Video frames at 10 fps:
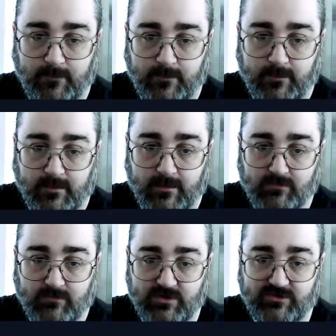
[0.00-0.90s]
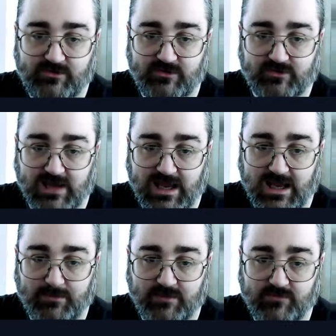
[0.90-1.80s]
Research lab and a
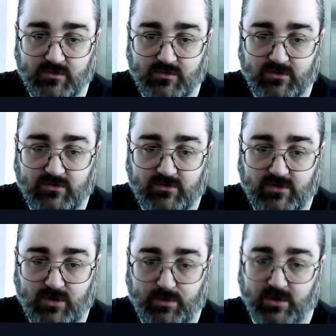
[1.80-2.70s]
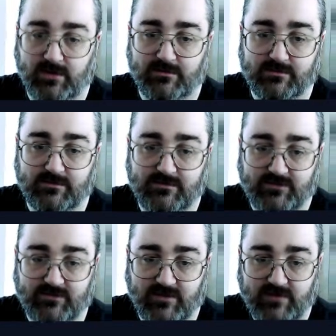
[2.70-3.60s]
viewing cupola and stuff.
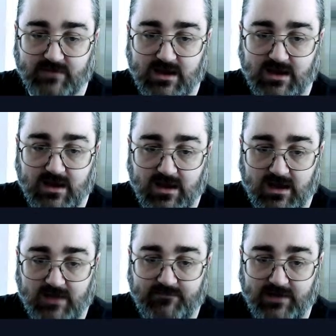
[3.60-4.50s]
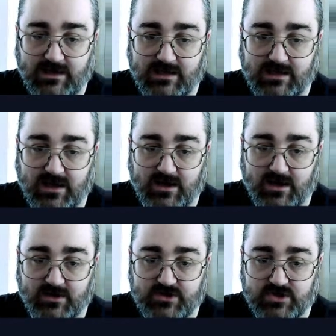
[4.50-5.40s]
Fairly large
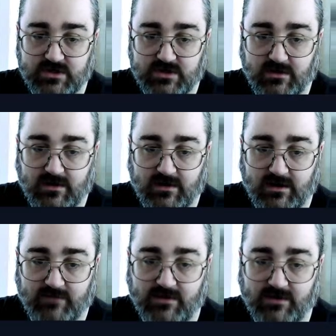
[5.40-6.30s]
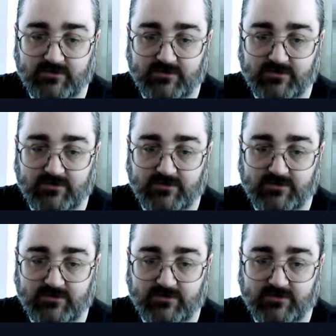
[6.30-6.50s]
advance and stuff.